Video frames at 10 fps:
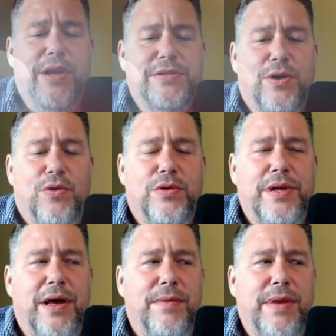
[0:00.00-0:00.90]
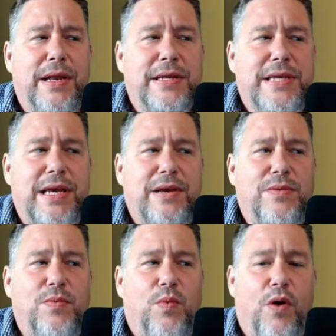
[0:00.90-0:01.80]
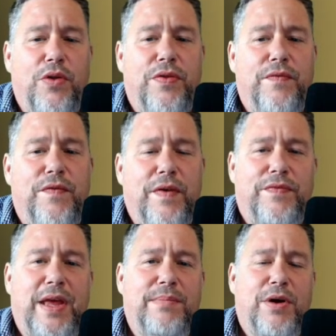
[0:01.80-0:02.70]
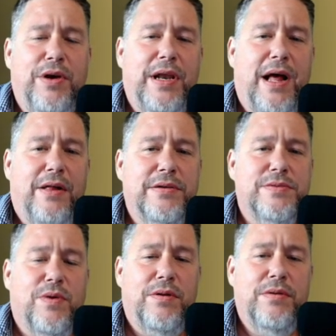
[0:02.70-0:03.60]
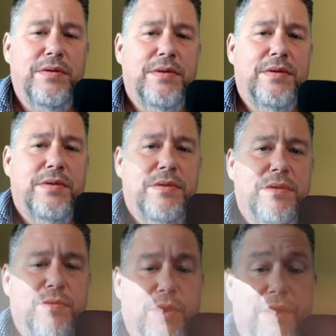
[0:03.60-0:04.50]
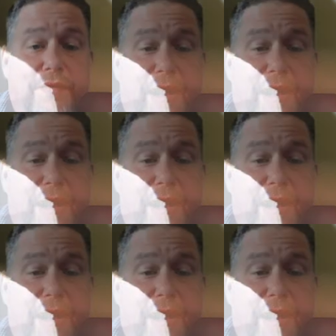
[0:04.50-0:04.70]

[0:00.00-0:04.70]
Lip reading: old? I mean, is he worth $15 million? Well, we're going to find